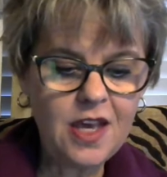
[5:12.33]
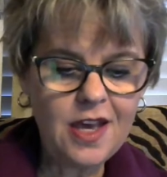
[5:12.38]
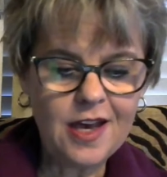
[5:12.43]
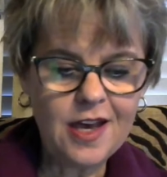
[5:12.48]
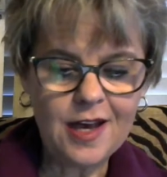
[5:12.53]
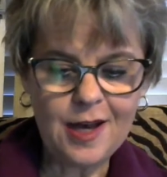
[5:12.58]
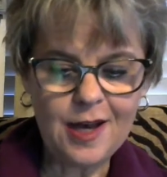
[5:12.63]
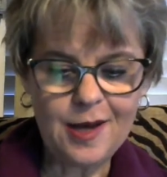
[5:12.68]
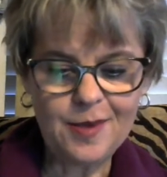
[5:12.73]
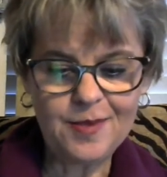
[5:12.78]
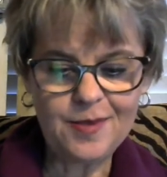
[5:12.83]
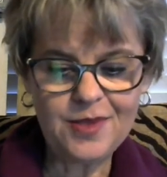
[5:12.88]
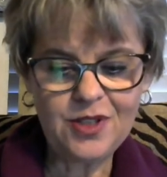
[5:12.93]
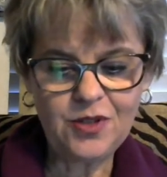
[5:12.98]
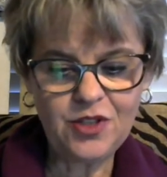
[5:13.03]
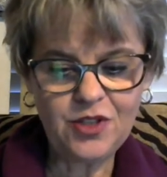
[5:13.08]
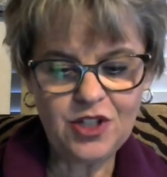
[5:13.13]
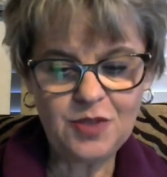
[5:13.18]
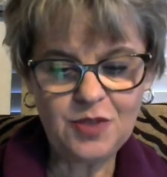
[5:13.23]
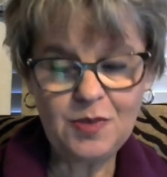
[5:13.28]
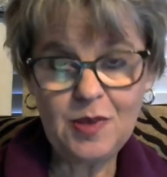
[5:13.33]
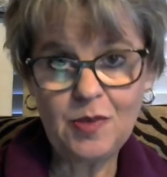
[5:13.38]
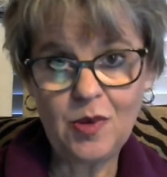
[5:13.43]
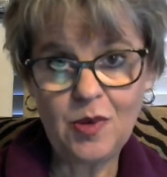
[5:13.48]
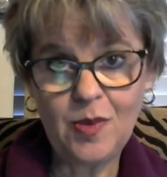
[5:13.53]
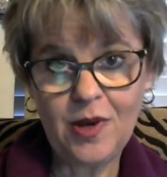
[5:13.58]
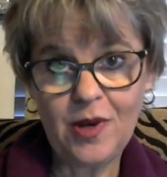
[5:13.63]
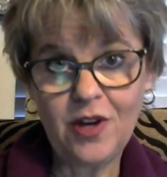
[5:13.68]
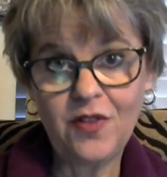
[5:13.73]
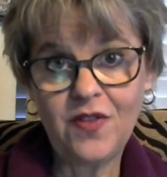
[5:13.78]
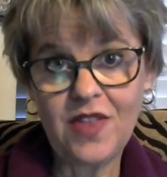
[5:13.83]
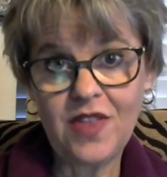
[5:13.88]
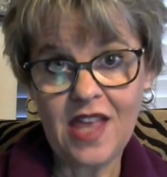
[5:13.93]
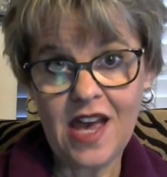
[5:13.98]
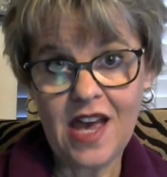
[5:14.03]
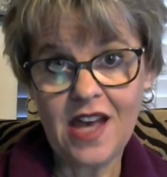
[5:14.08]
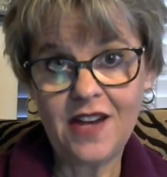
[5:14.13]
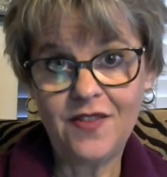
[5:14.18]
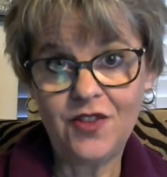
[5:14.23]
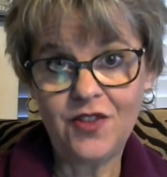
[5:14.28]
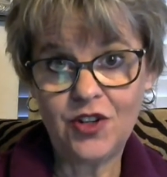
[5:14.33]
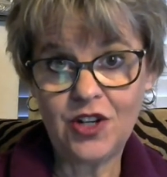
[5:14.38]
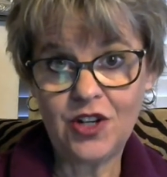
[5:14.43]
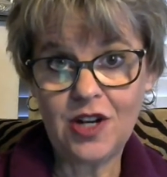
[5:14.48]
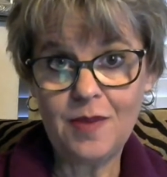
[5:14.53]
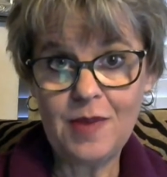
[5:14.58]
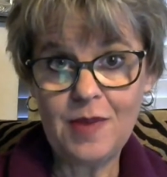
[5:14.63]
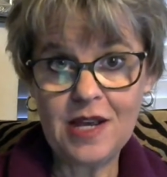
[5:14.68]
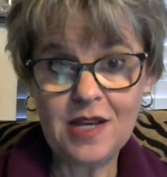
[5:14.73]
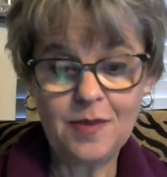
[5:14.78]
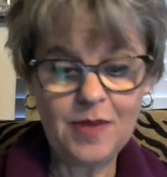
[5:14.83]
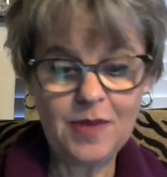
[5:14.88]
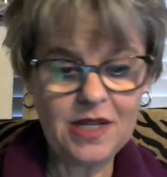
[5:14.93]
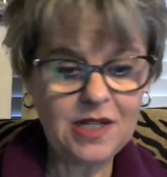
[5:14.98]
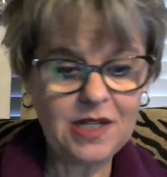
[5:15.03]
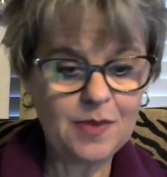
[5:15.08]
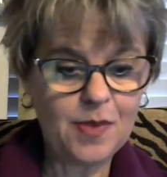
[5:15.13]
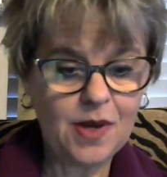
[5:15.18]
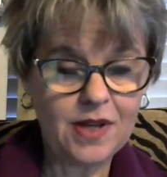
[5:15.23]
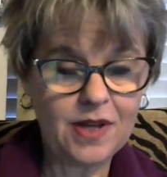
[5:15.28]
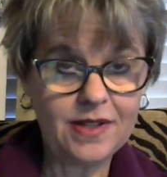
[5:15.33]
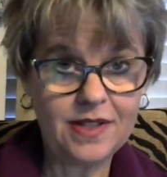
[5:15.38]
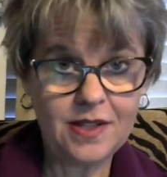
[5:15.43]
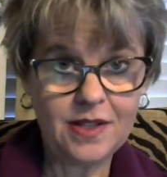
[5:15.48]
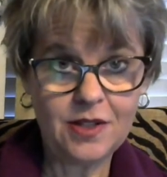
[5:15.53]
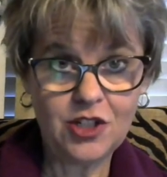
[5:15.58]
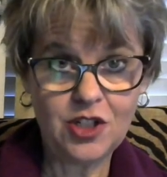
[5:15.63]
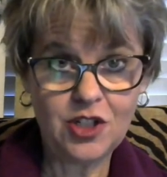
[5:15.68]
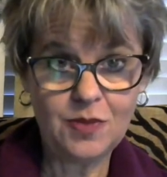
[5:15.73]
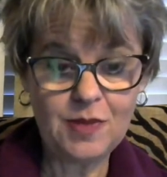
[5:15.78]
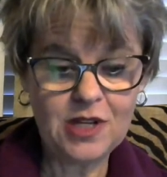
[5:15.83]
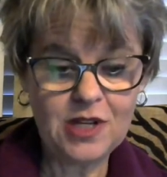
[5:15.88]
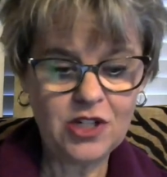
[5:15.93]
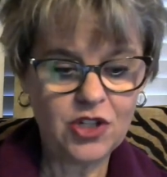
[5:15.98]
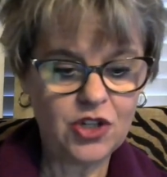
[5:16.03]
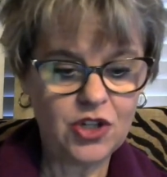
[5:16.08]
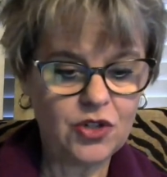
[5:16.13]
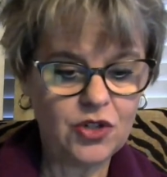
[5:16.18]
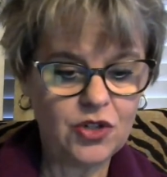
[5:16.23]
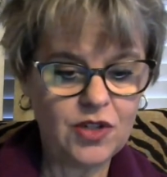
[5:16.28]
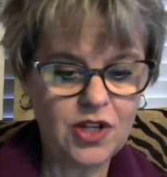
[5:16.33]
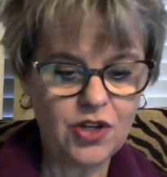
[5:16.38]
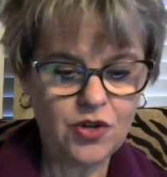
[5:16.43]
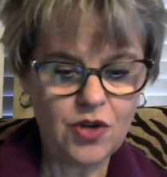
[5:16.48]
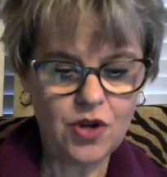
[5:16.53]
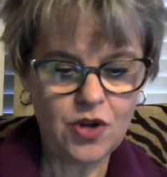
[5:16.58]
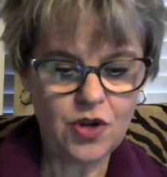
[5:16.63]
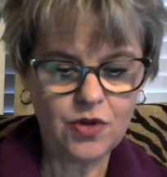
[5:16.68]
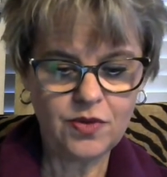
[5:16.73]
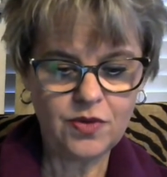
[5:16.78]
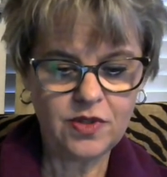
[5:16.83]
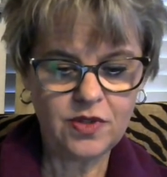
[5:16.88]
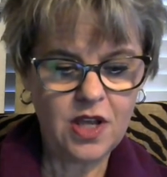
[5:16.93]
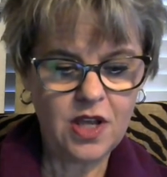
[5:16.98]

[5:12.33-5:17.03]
Um, so just be prepared for that if you're going to make a big deposit. Just make sure your lender knows.